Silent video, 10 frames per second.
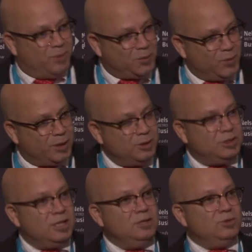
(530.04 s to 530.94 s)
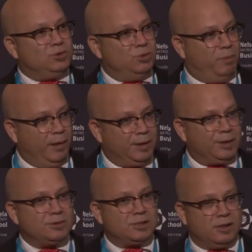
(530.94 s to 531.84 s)
But we continue to build
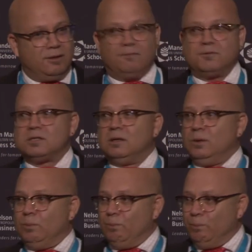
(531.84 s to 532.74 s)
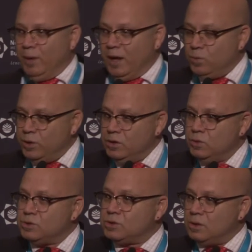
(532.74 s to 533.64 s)
ourselves, and we
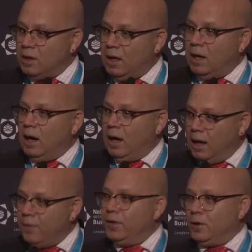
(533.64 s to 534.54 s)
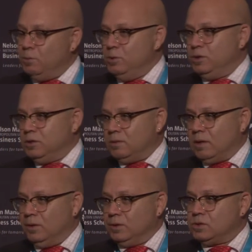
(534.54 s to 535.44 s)
use the community
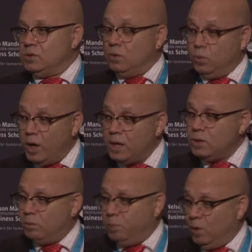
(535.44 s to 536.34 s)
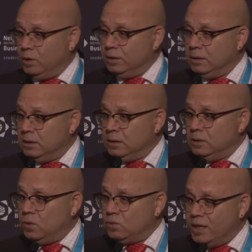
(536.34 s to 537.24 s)
around us. See, where you're
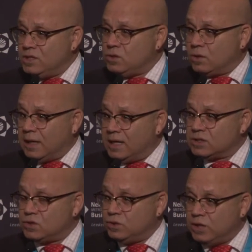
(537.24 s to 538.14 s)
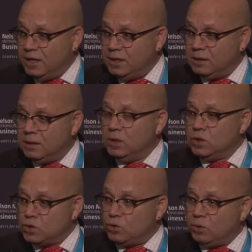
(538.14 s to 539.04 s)
born, your race, your class, your
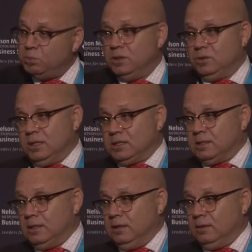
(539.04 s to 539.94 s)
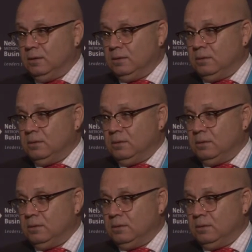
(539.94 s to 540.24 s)
gender should not be your destiny.